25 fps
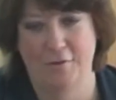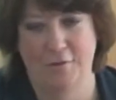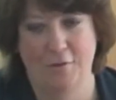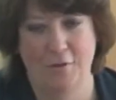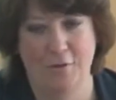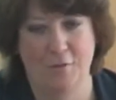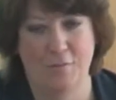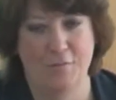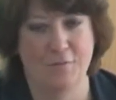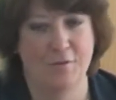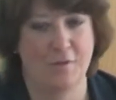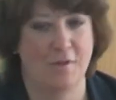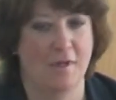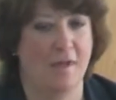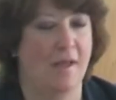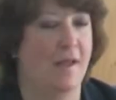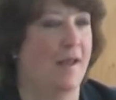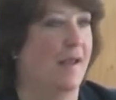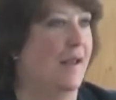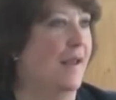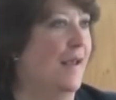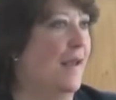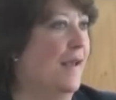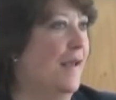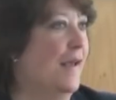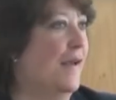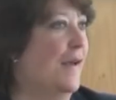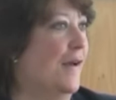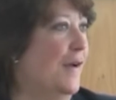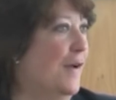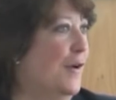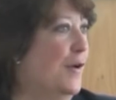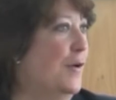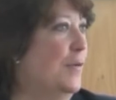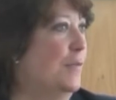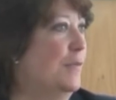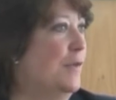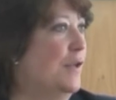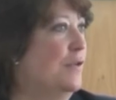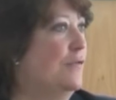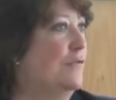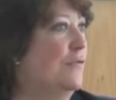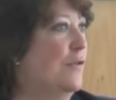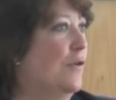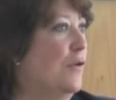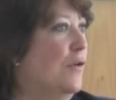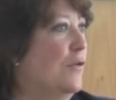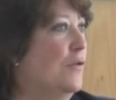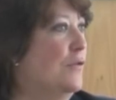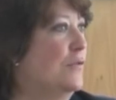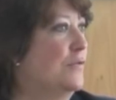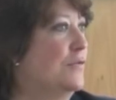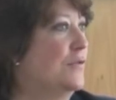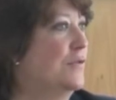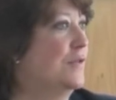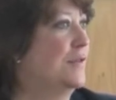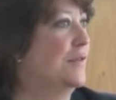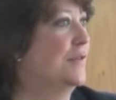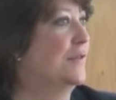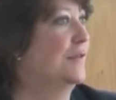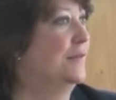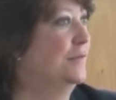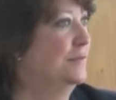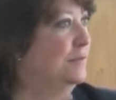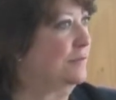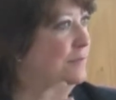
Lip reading: terms, involves,